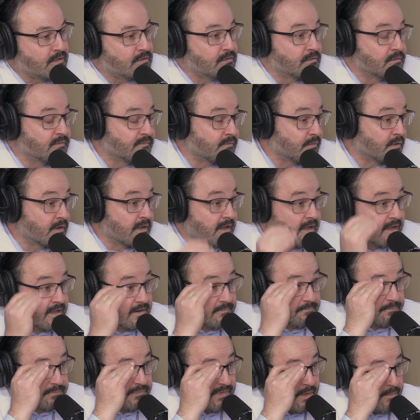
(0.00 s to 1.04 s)
us to
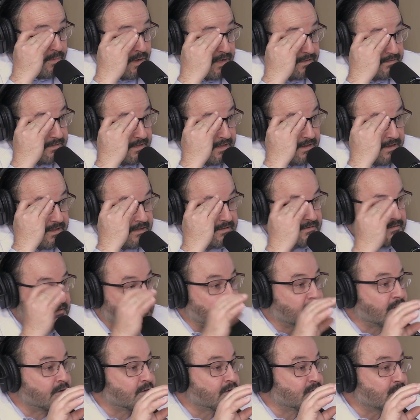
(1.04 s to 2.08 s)
forget about that, is
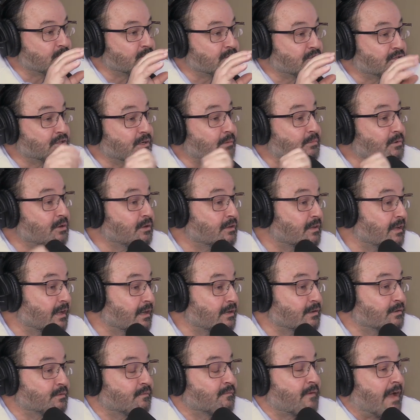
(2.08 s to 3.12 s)
that there's some
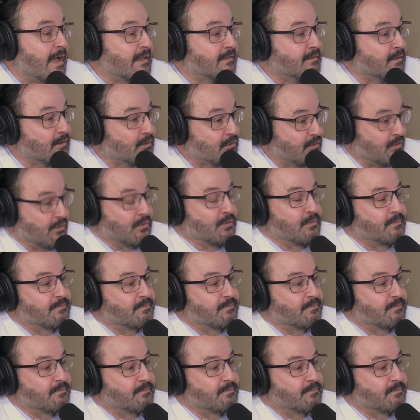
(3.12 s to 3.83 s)
subcutaneous fat there too.